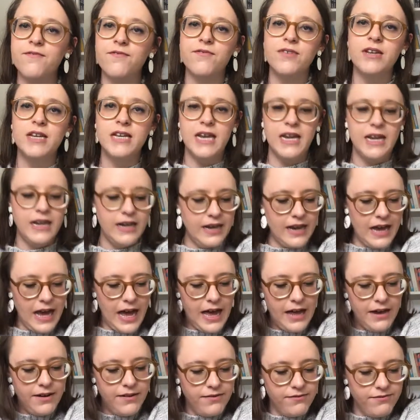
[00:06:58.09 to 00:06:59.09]
knitted
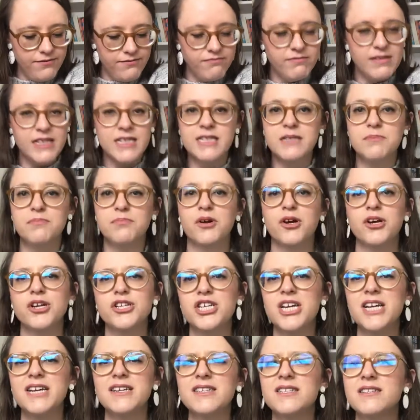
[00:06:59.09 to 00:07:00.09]
out of this
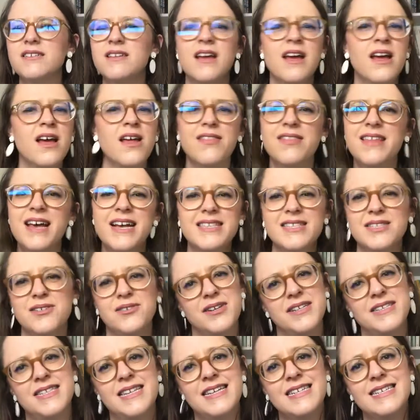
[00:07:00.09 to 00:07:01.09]
project. That's not
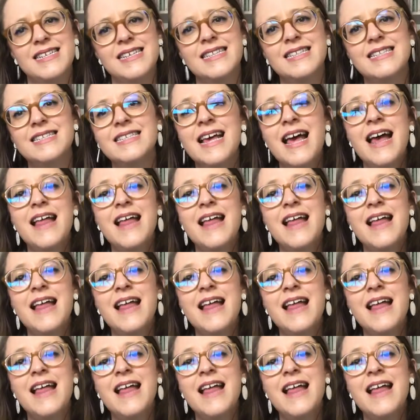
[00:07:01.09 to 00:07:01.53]
a sentence.